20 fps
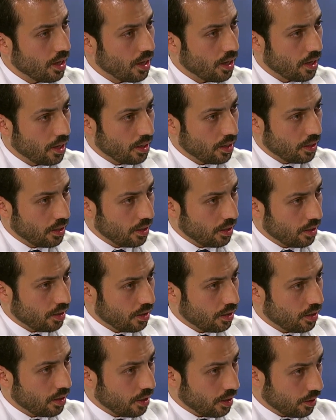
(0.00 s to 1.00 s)
an
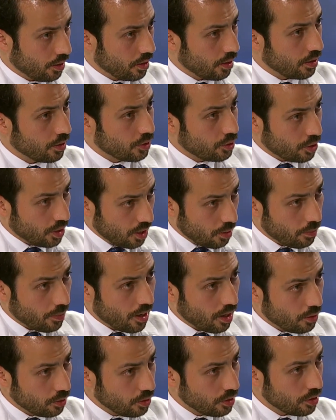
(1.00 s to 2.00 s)
ileal J
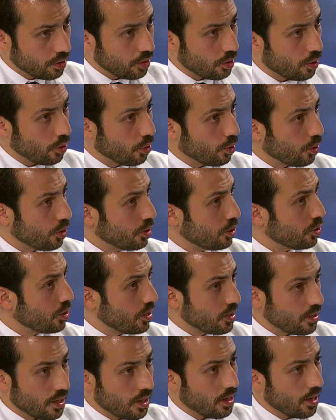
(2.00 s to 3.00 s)
pouch, or
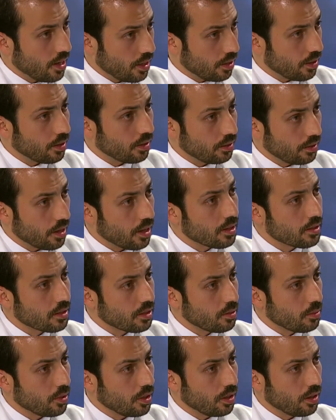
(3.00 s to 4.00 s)
just an end
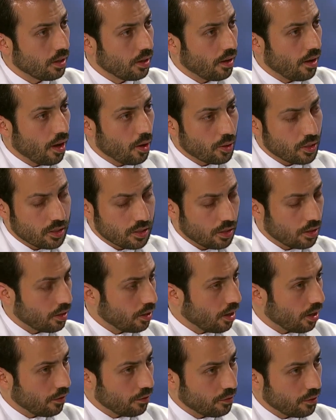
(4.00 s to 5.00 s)
ileostomy. How does their
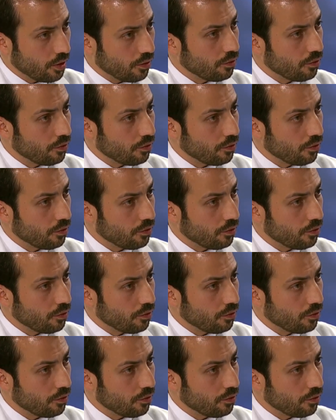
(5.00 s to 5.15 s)
life